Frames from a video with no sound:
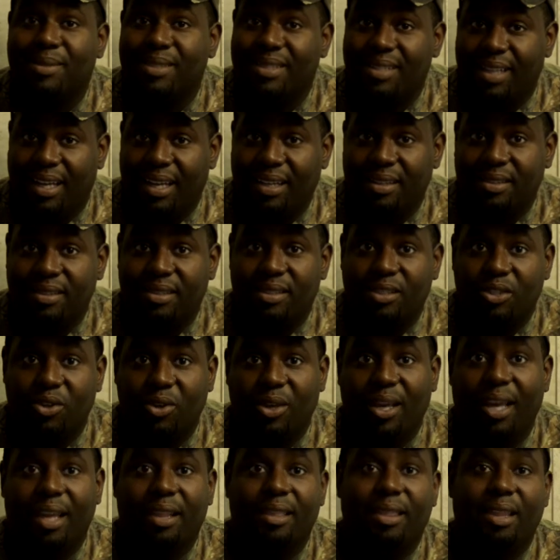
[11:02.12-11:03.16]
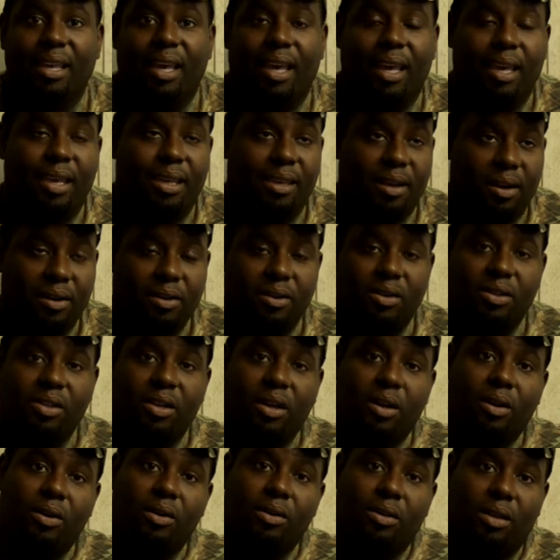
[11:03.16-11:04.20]
sense to get the younger
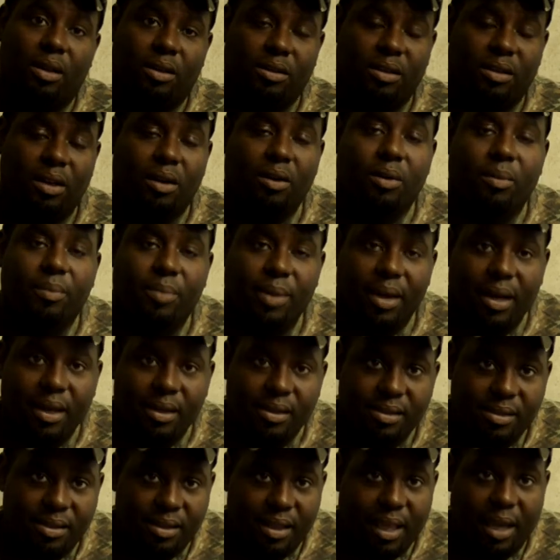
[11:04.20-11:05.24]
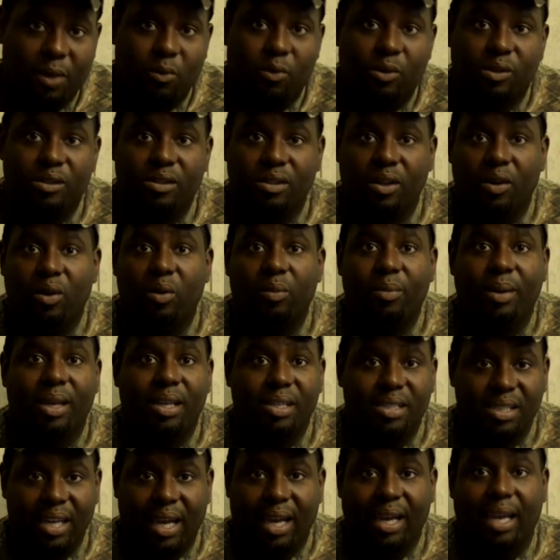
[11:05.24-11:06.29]
bucks. They will still be
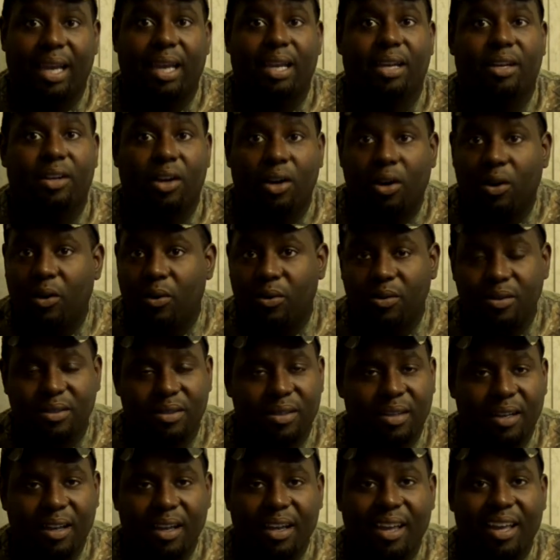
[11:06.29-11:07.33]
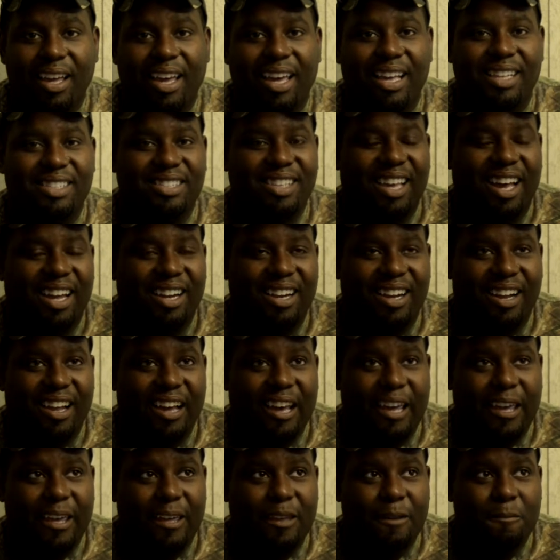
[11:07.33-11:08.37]
checking does. It's kind of
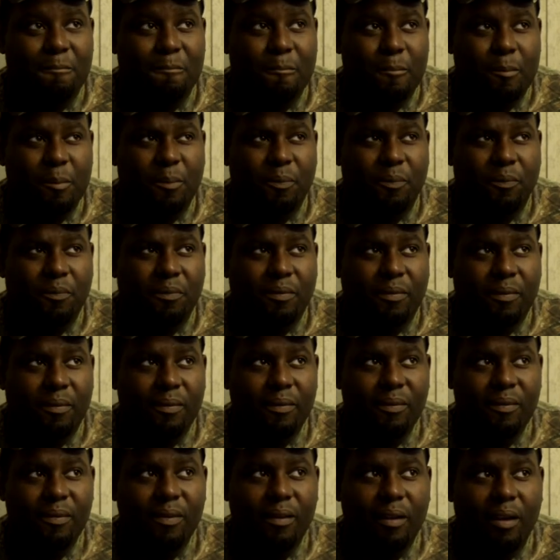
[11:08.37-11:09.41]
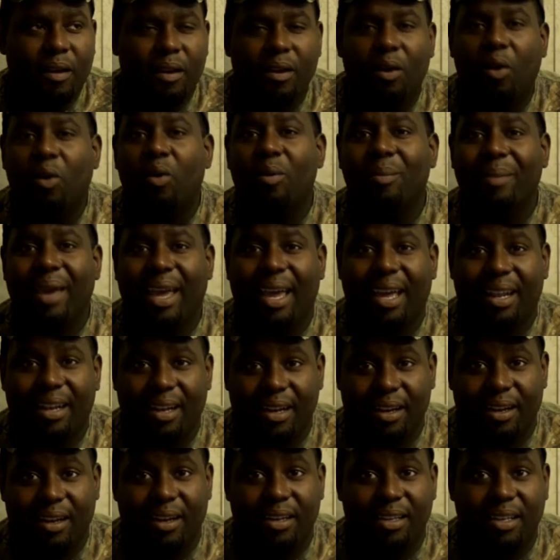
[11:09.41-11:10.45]
like an old man
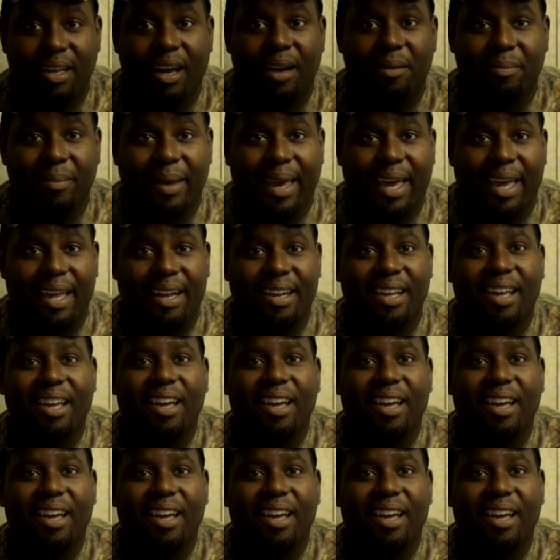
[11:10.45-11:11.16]
and a young man.